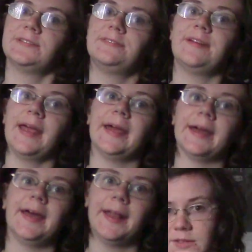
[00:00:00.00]
Fan.
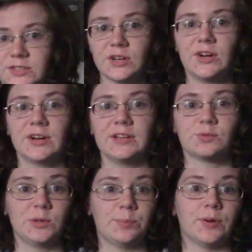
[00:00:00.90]
The song
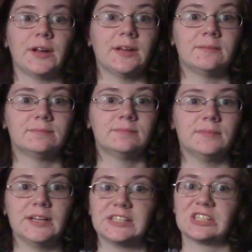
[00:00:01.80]
is really pretty.
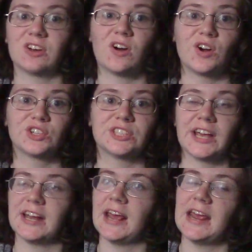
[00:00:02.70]
It's a song
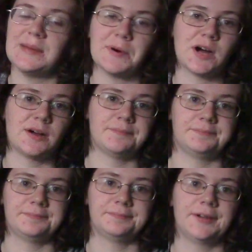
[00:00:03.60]
saying, hey mom,
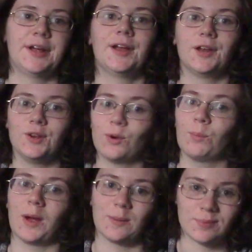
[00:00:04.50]

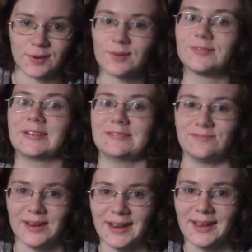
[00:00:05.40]
you're my perfect
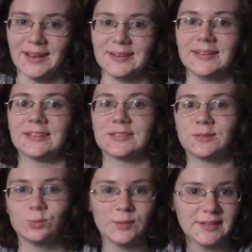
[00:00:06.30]
fan. It's
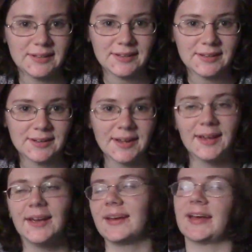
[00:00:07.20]
sweet.
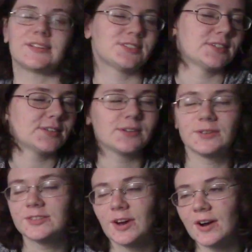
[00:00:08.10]
It catches all the
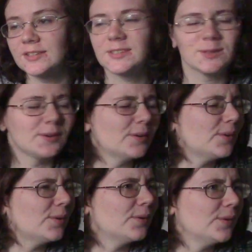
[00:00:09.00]
girls' hearts. Like,
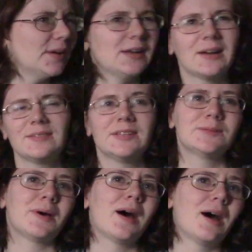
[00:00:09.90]
oh, he loves
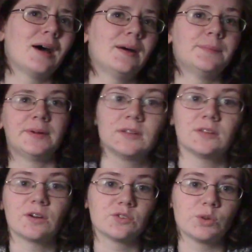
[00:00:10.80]
his mom. The
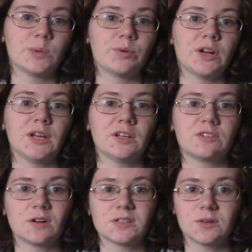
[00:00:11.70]
song is really pretty. It
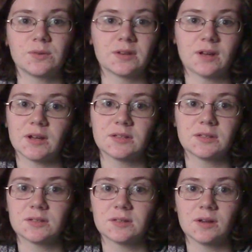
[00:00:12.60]
starts out with a
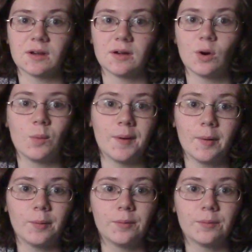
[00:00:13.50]
nice oboe,